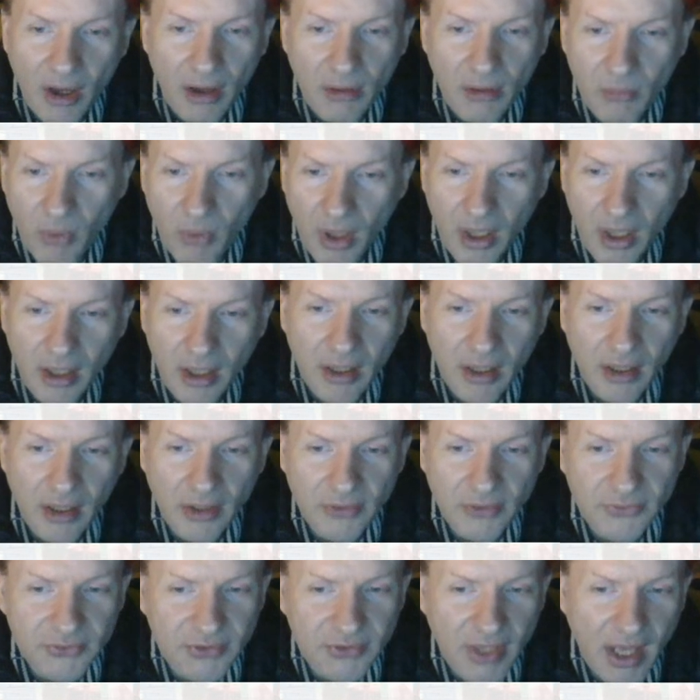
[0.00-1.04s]

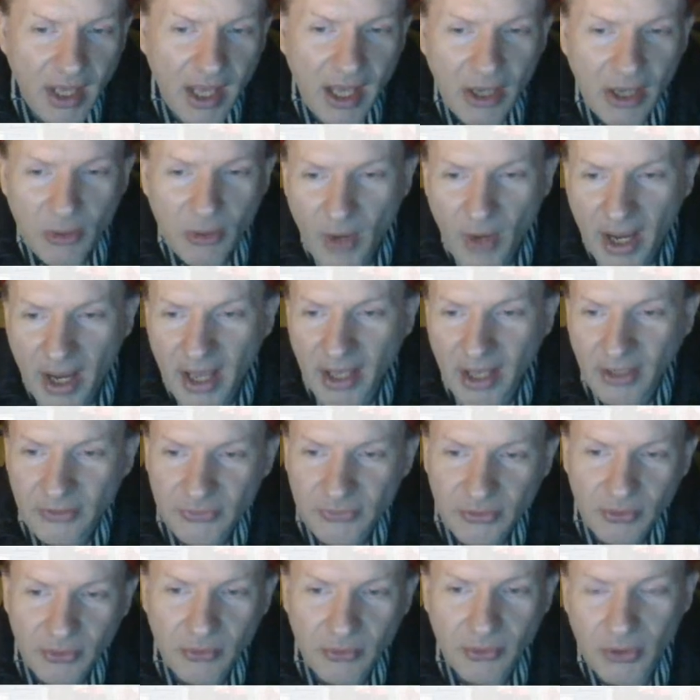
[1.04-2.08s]
Once I ran
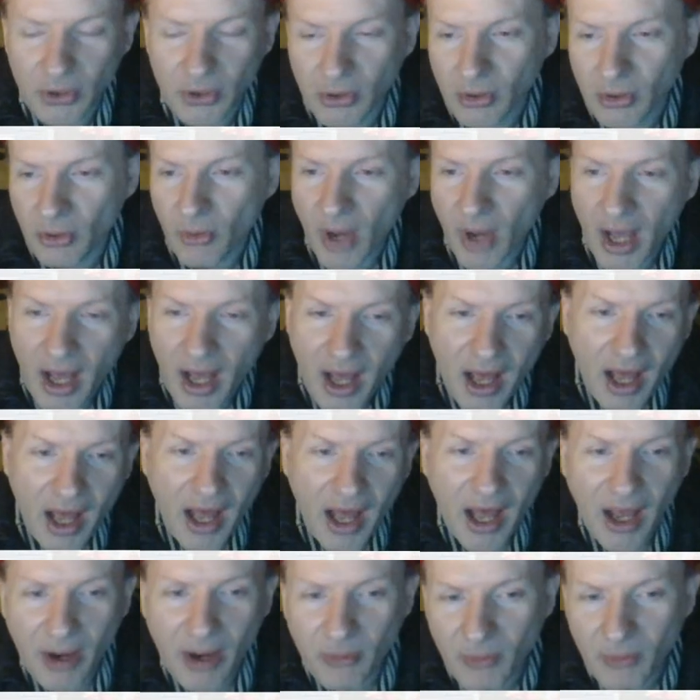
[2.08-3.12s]
to you,
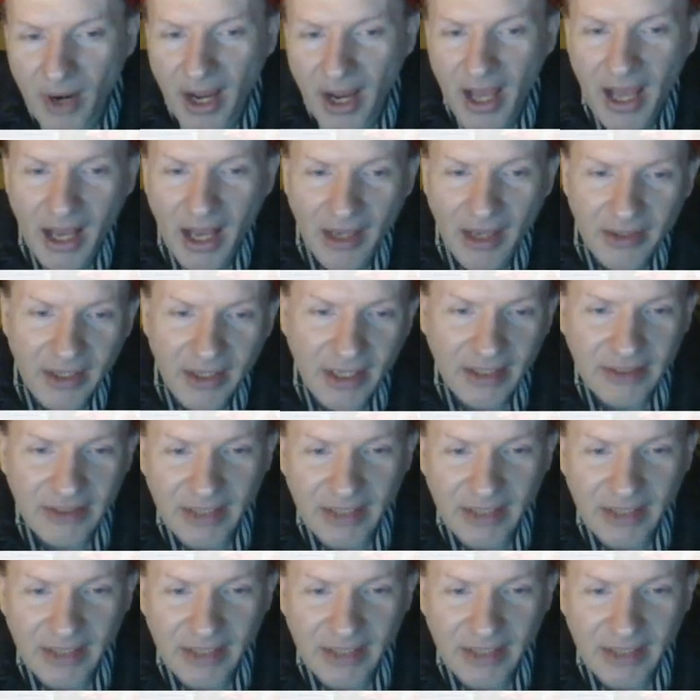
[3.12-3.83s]
I ran,